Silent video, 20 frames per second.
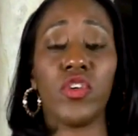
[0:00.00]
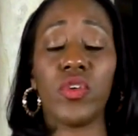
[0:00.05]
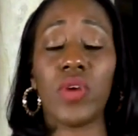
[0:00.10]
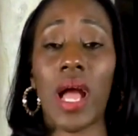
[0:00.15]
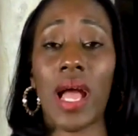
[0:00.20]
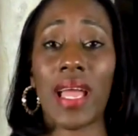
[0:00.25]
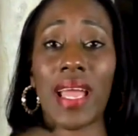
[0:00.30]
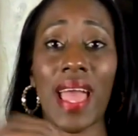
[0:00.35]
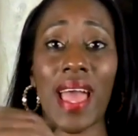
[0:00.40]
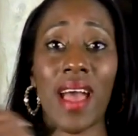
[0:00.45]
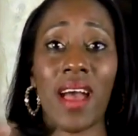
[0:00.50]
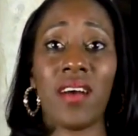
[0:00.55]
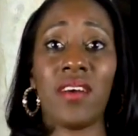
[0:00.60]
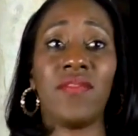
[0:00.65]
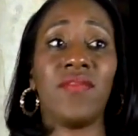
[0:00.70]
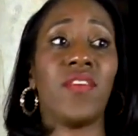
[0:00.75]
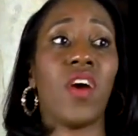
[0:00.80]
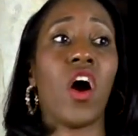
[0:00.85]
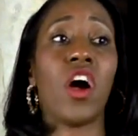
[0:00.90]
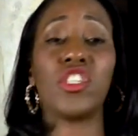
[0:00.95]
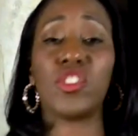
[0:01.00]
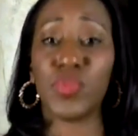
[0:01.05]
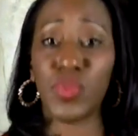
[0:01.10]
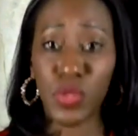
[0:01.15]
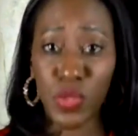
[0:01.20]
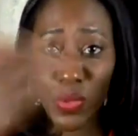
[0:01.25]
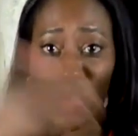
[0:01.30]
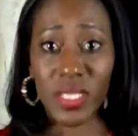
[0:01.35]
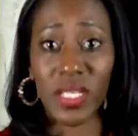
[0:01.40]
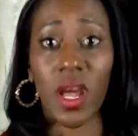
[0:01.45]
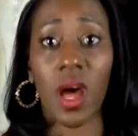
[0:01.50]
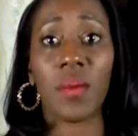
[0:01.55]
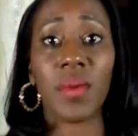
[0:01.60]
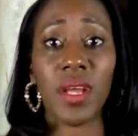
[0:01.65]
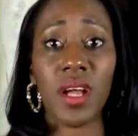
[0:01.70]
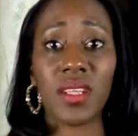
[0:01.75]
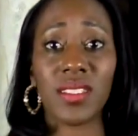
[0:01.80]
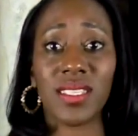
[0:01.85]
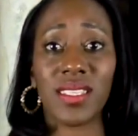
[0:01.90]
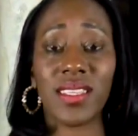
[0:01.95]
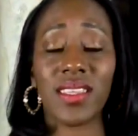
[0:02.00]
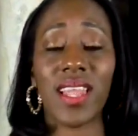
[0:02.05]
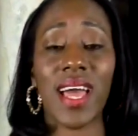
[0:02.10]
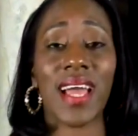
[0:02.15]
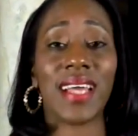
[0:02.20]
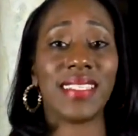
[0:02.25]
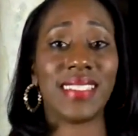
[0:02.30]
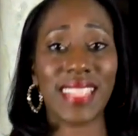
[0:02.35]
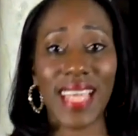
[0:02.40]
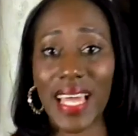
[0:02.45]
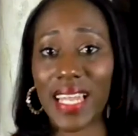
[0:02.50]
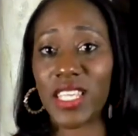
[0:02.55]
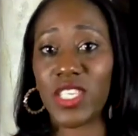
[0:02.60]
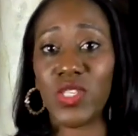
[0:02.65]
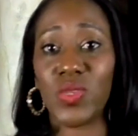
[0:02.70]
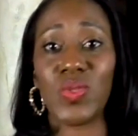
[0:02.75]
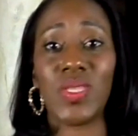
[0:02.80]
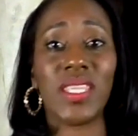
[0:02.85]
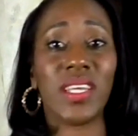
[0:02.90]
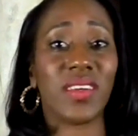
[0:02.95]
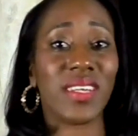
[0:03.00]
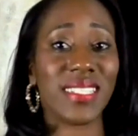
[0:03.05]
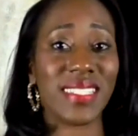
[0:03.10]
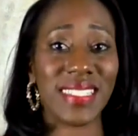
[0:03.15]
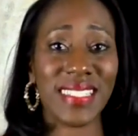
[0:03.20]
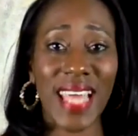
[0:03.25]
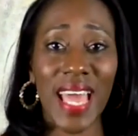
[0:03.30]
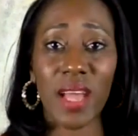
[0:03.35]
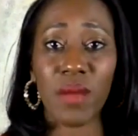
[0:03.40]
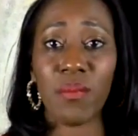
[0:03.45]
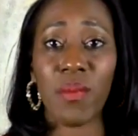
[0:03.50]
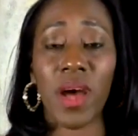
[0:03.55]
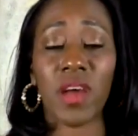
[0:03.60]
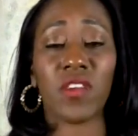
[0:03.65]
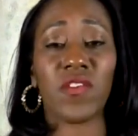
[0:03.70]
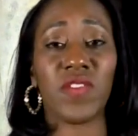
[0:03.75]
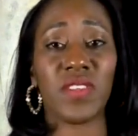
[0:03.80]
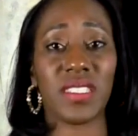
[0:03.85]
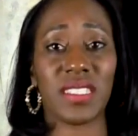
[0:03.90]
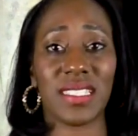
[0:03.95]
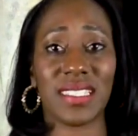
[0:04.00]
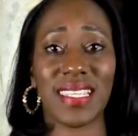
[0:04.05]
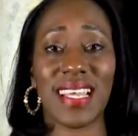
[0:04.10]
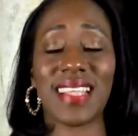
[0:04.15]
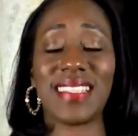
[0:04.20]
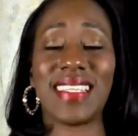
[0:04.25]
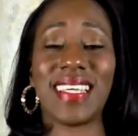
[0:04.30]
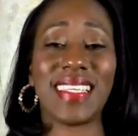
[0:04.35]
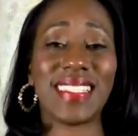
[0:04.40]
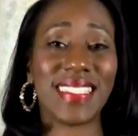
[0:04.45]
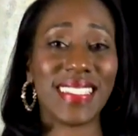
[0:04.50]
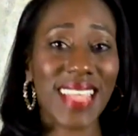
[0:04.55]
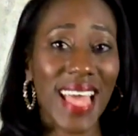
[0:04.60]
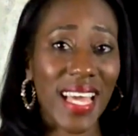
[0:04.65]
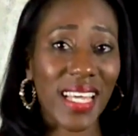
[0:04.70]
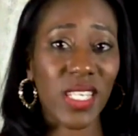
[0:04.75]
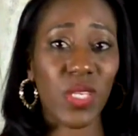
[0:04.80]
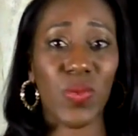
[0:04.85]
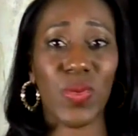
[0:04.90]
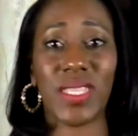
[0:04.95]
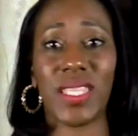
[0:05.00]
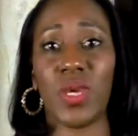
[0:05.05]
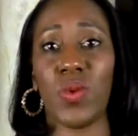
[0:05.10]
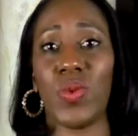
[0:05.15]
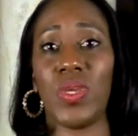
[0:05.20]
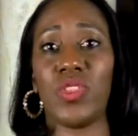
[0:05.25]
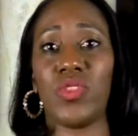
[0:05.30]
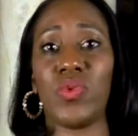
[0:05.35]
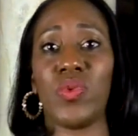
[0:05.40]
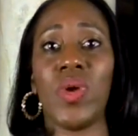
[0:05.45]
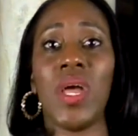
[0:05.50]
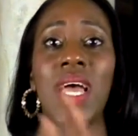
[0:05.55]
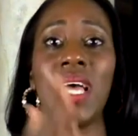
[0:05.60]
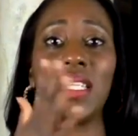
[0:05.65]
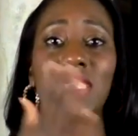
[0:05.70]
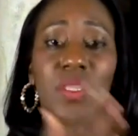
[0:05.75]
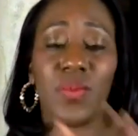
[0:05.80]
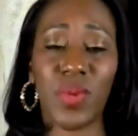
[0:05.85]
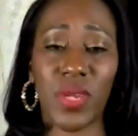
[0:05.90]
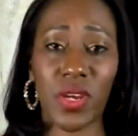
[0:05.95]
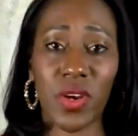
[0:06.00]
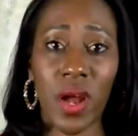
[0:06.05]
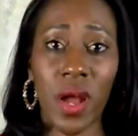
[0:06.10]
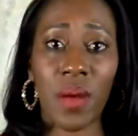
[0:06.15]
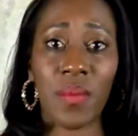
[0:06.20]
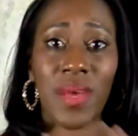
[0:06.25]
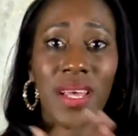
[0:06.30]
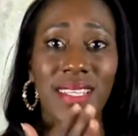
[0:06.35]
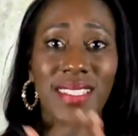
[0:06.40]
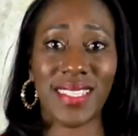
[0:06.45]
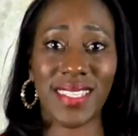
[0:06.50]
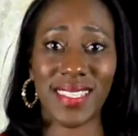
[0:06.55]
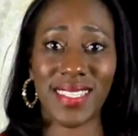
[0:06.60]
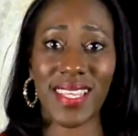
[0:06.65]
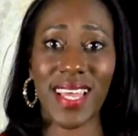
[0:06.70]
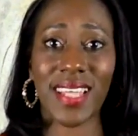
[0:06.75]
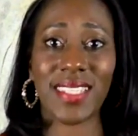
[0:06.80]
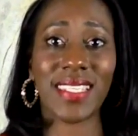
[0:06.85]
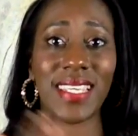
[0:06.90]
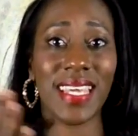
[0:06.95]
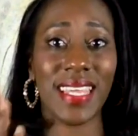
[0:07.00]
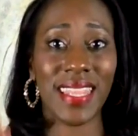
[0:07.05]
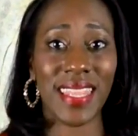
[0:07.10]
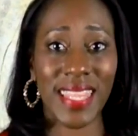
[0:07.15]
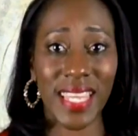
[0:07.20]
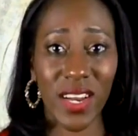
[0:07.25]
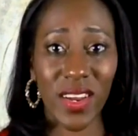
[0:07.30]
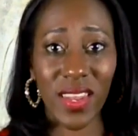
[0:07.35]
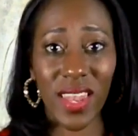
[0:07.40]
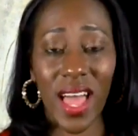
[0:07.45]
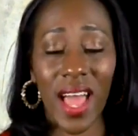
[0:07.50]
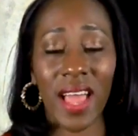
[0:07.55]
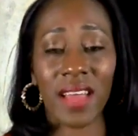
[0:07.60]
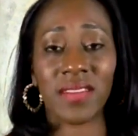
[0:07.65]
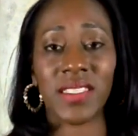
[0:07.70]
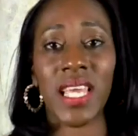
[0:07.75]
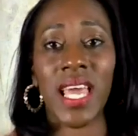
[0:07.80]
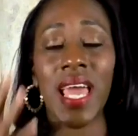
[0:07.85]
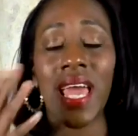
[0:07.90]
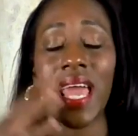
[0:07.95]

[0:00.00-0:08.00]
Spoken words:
I have entrepreneurs coming onto the line telling you their exact model for success, exactly what they went through to become a success in their lives.